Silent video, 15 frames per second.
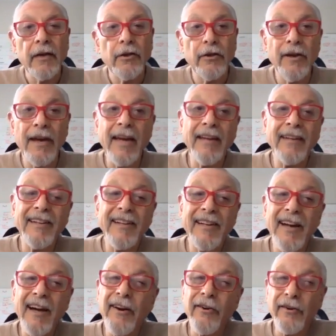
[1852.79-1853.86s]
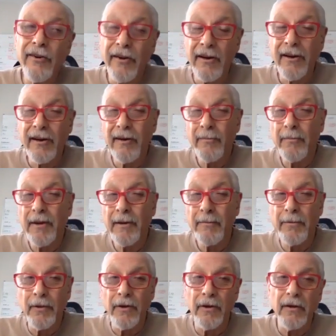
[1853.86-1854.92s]
to 1,800
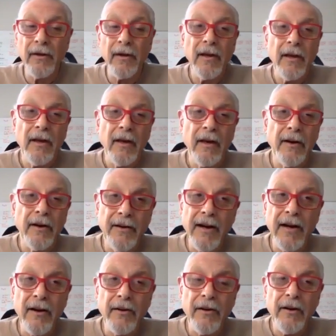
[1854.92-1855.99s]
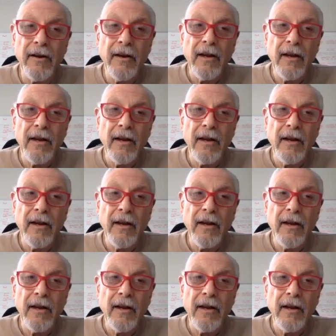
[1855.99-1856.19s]
people around,